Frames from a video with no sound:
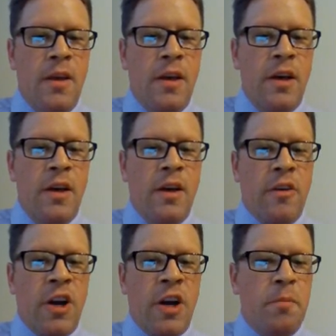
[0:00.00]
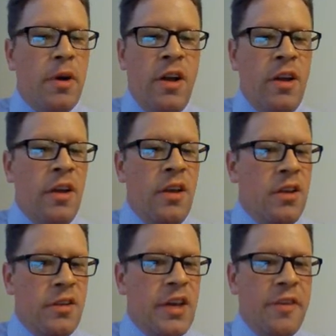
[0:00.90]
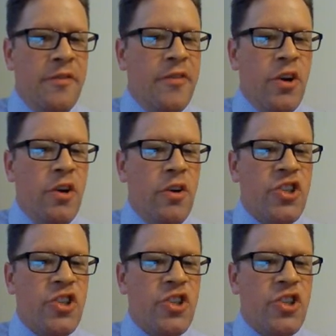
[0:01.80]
Ron Paul got a vote.